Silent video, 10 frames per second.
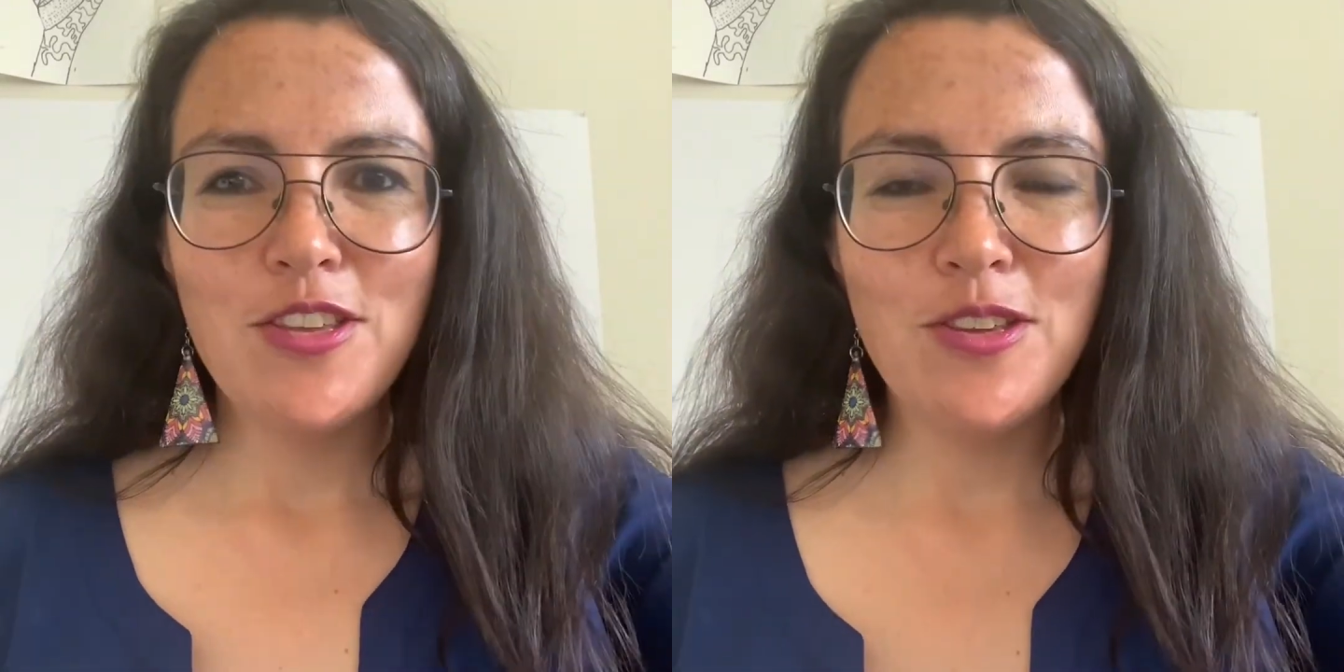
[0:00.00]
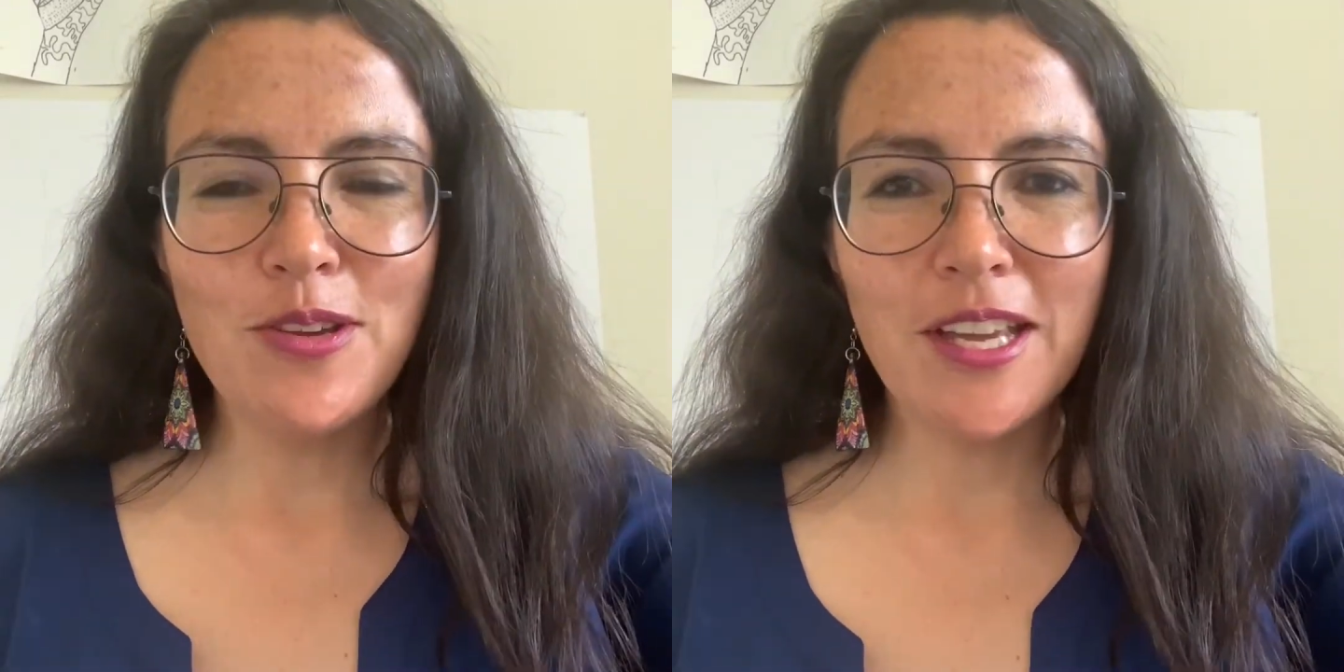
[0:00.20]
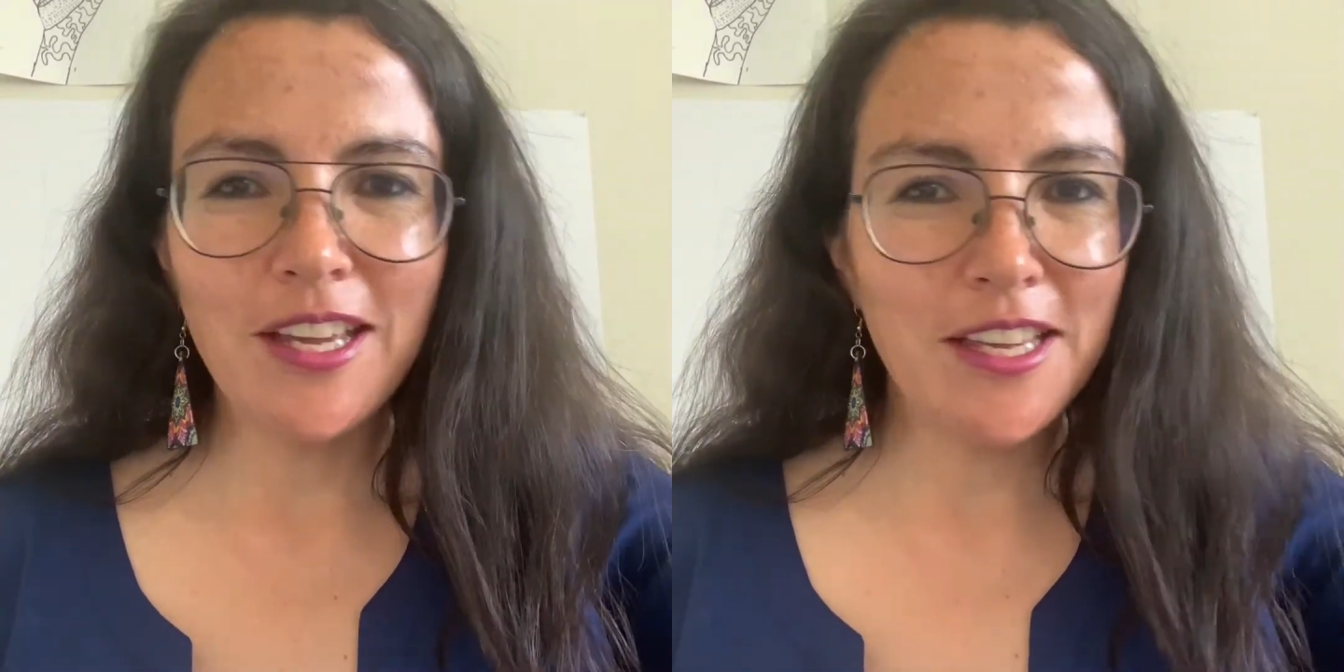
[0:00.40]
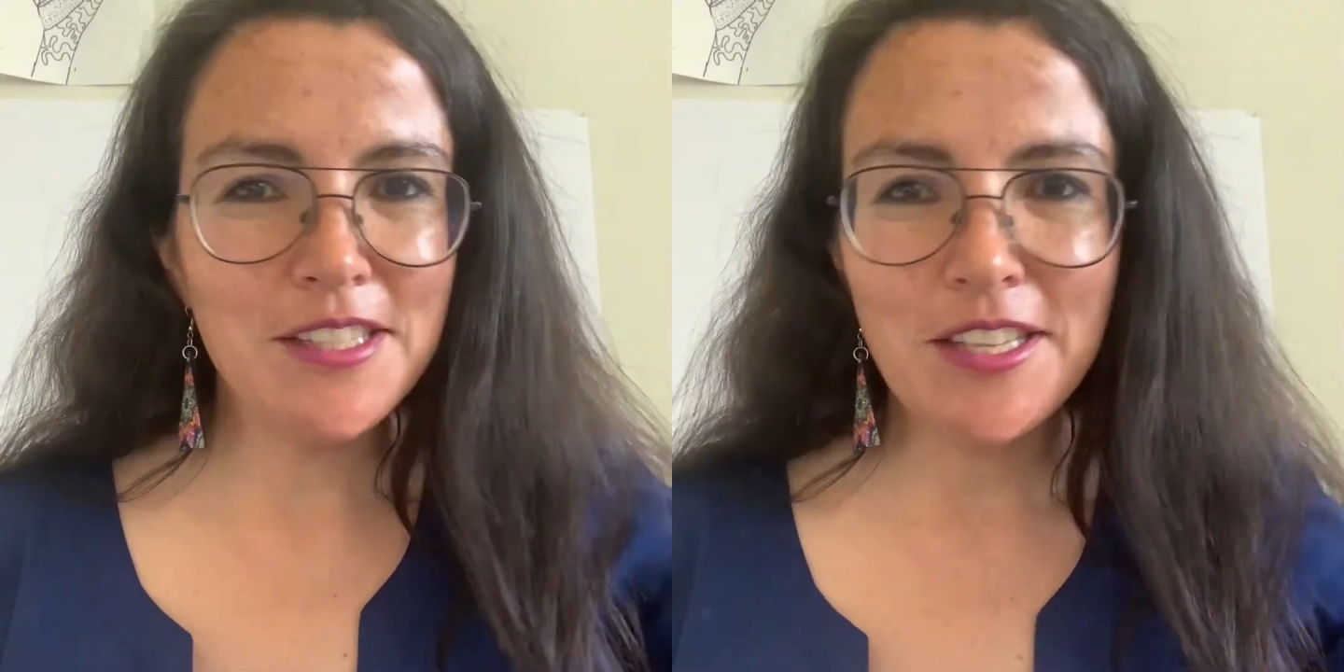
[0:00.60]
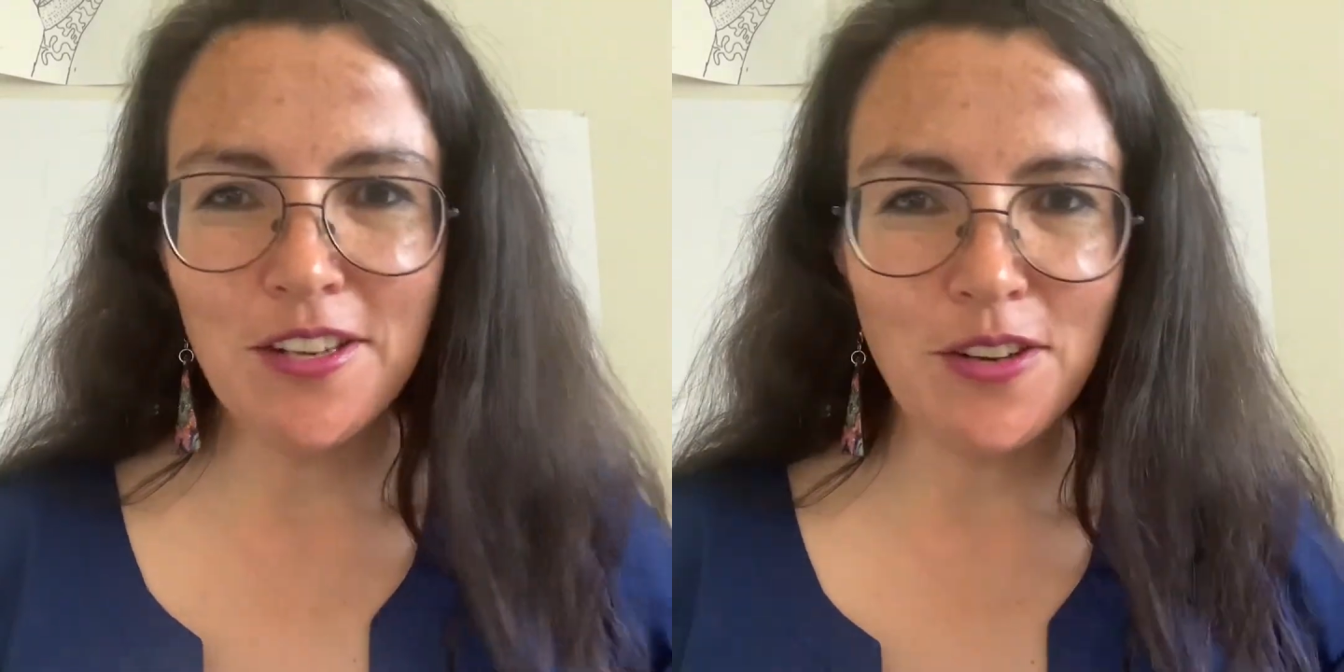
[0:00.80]
You can
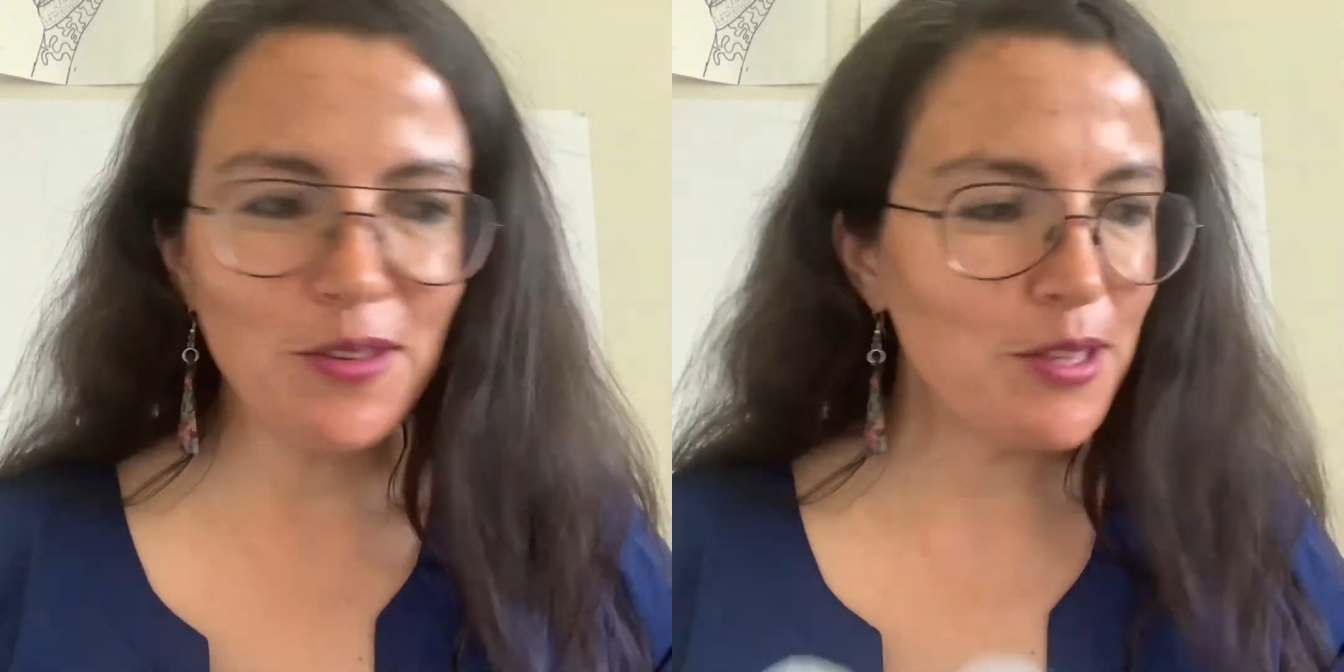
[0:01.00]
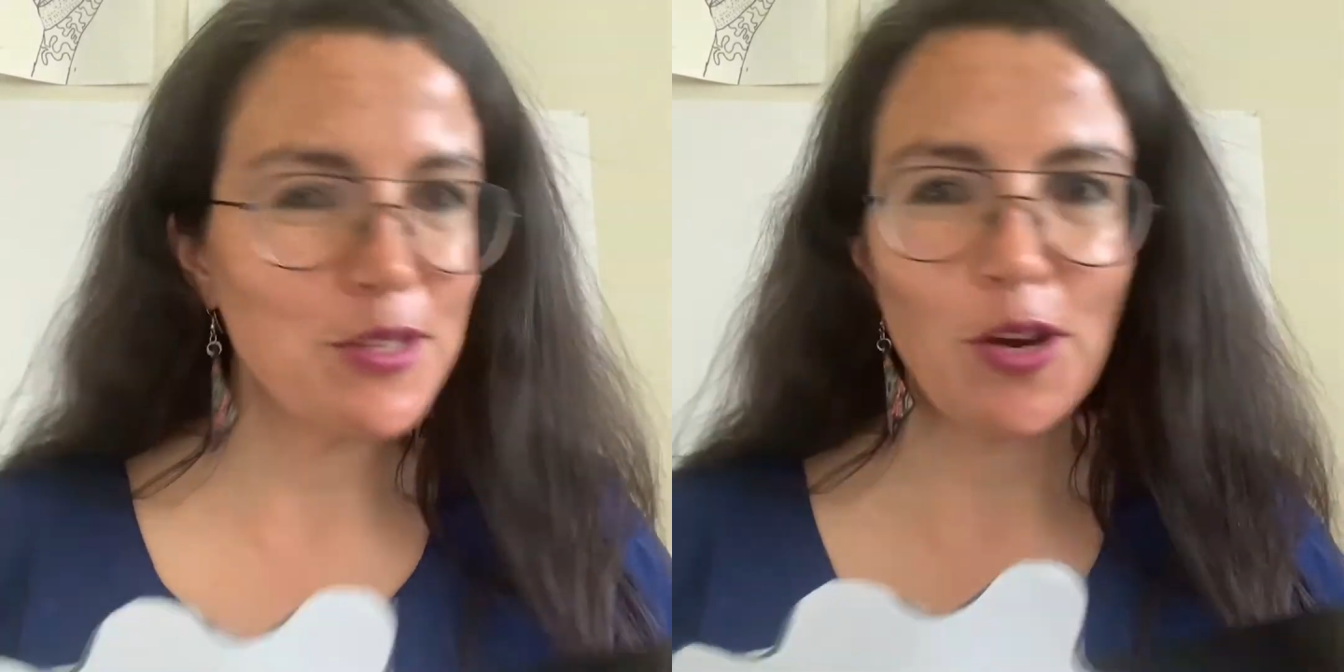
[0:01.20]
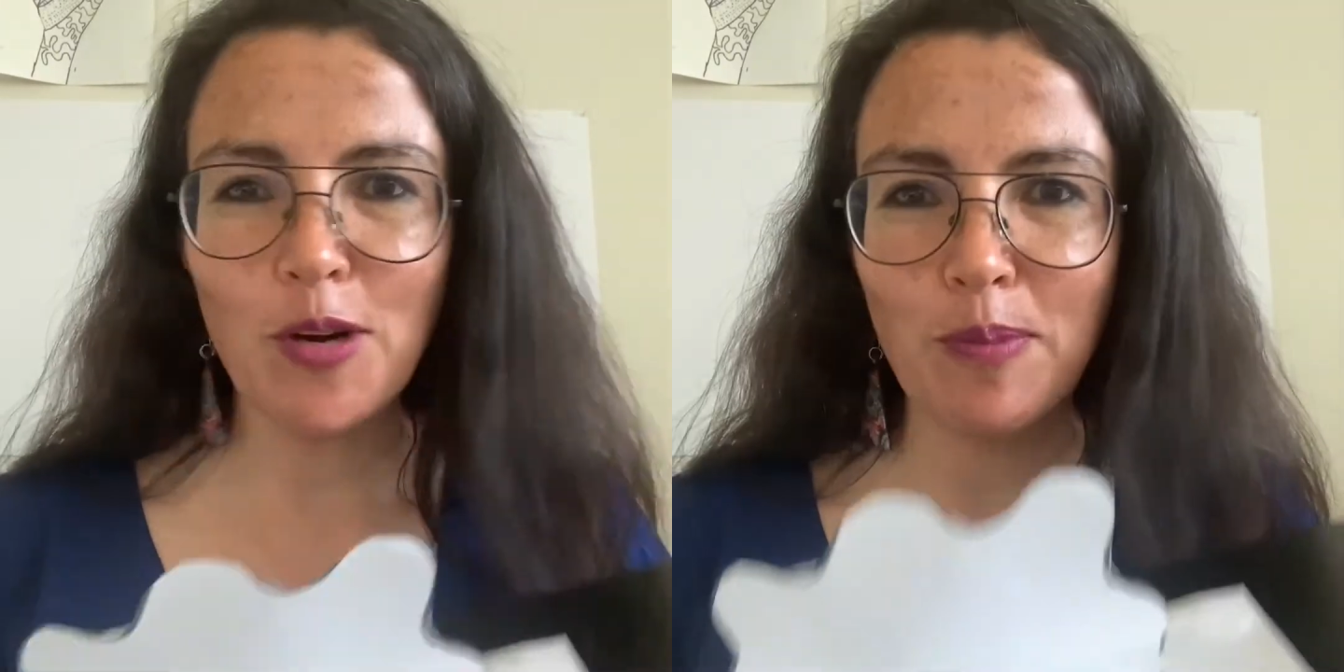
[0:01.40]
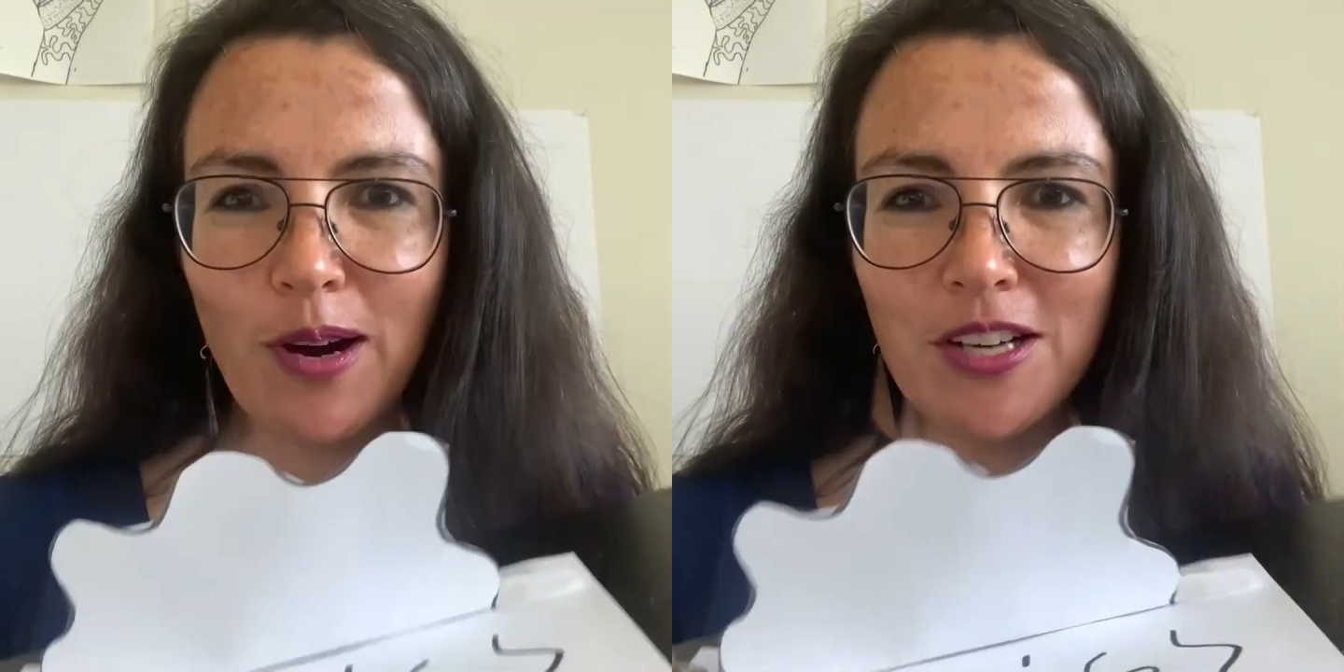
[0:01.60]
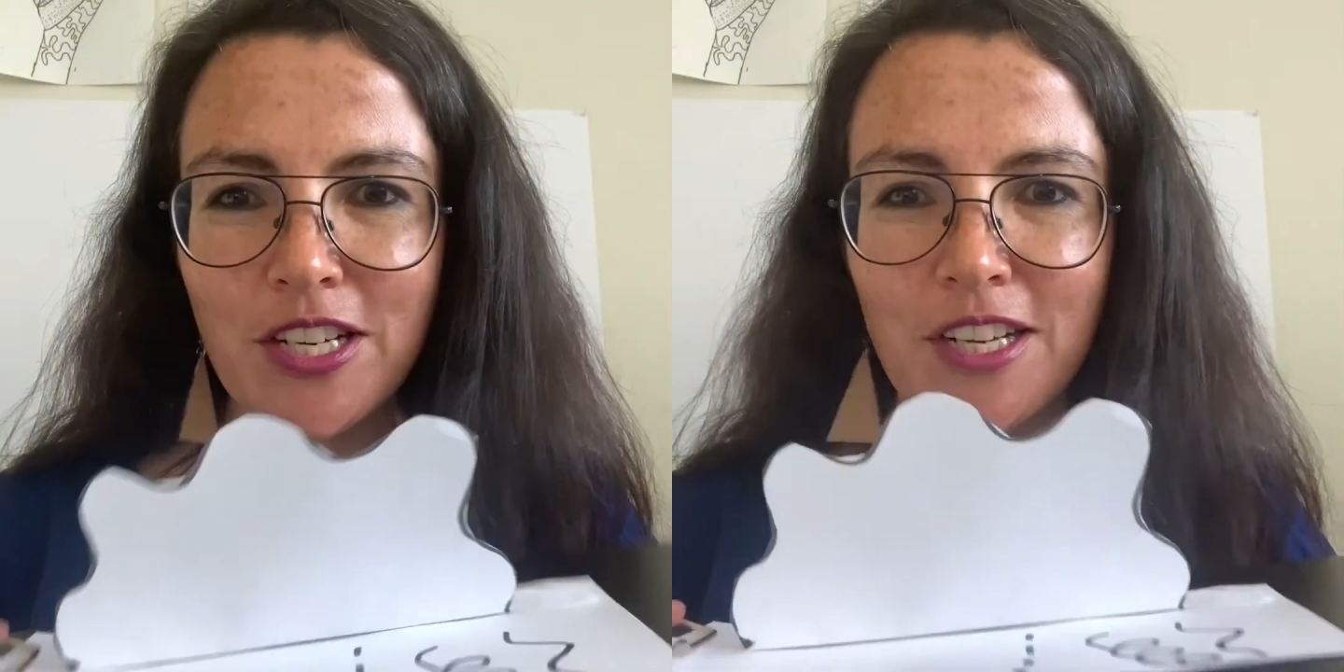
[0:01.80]
continue this art
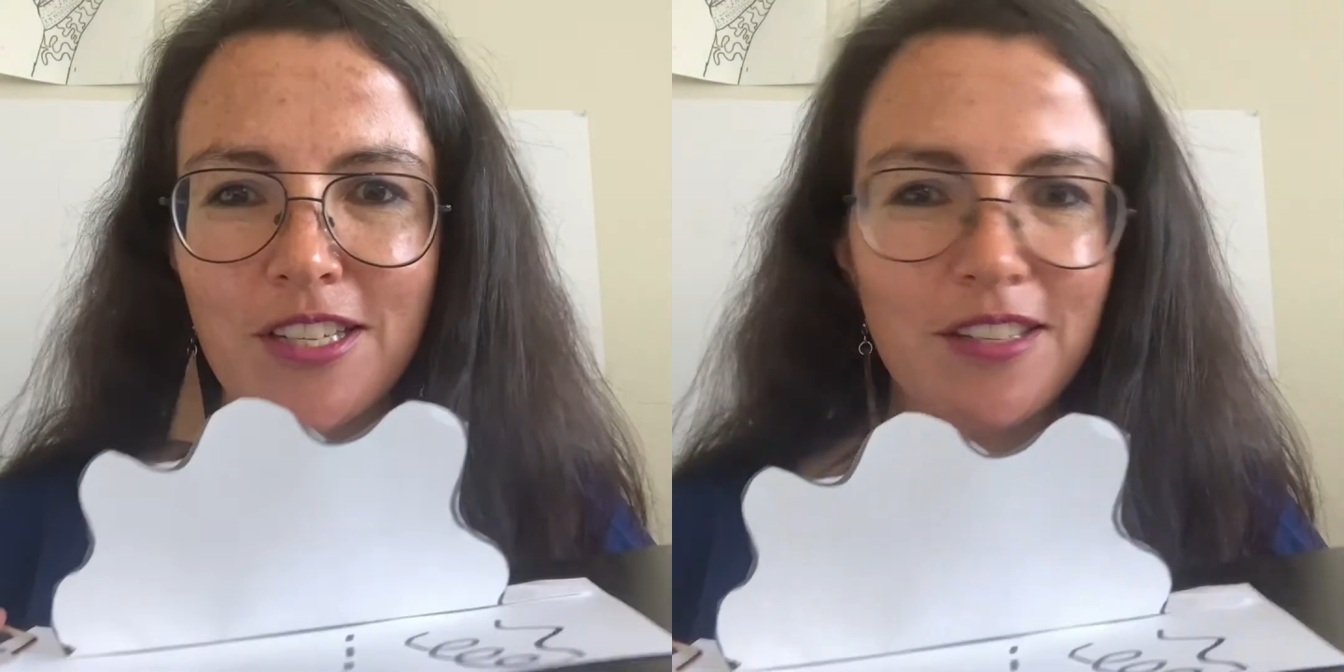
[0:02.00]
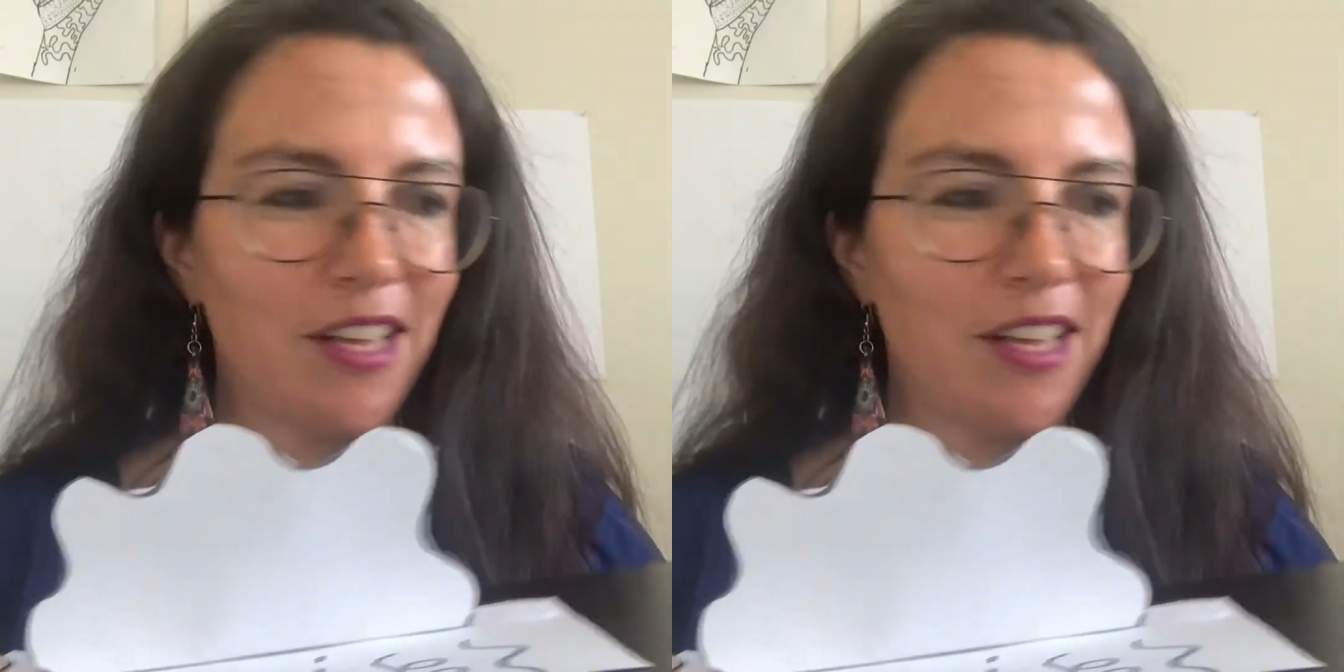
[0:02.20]
project